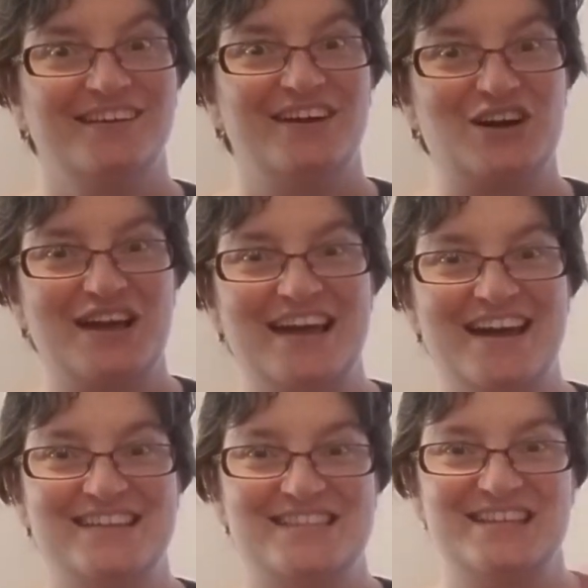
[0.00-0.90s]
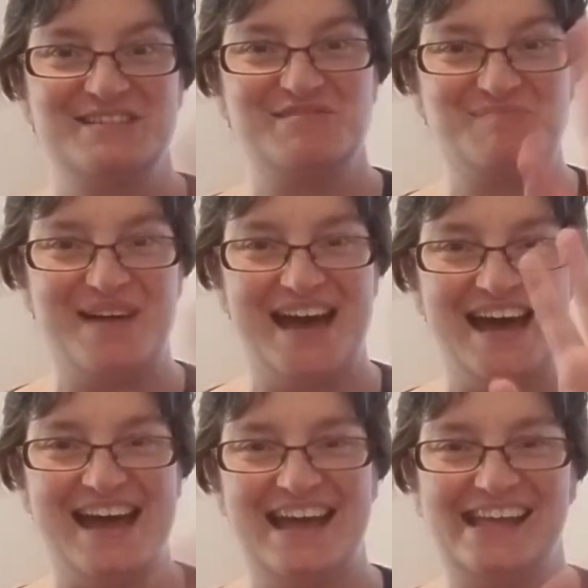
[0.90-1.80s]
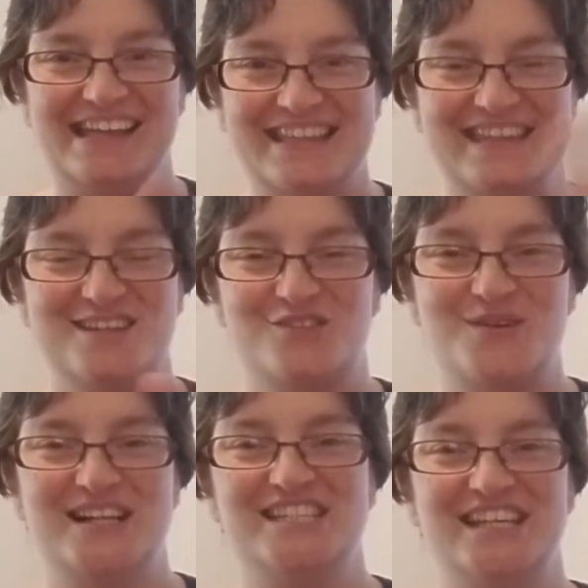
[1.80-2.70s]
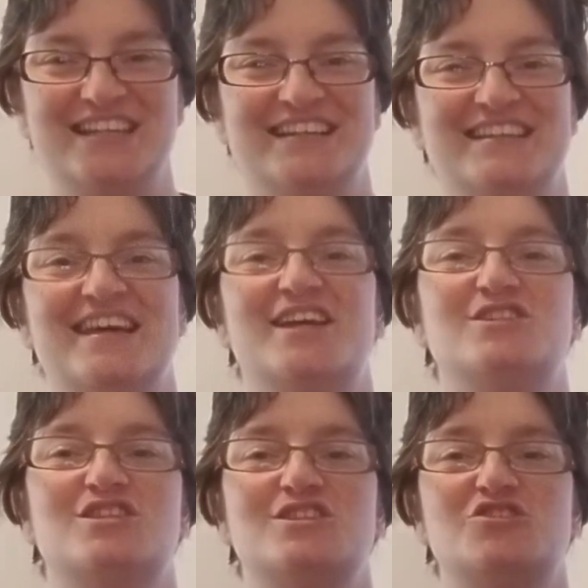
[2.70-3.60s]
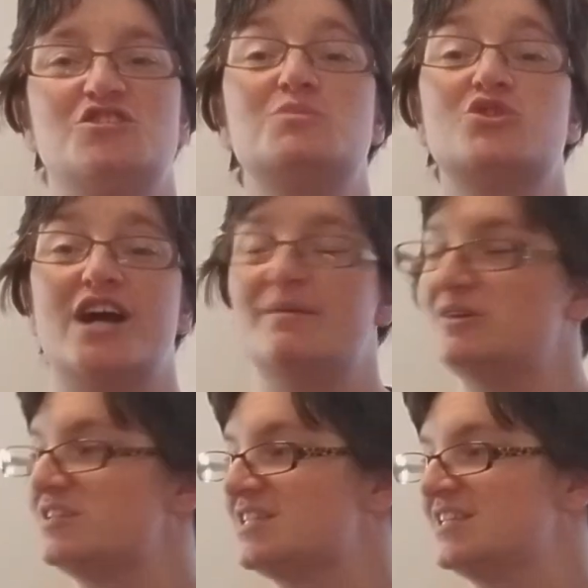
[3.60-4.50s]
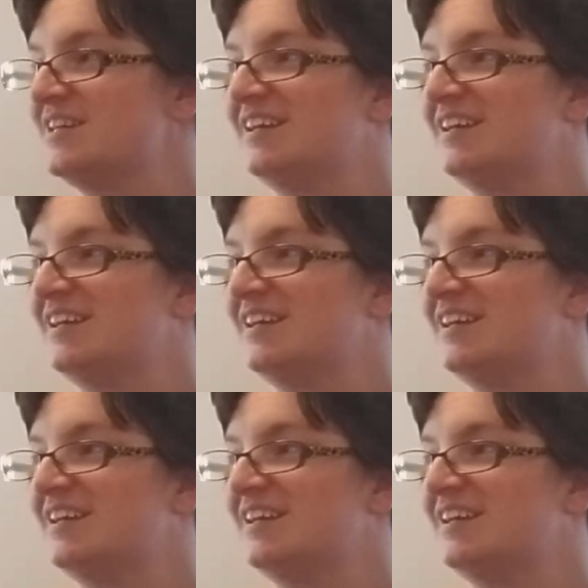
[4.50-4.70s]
Okay, guys. Bye. Thanks for watching. Thank you to the new subscribers.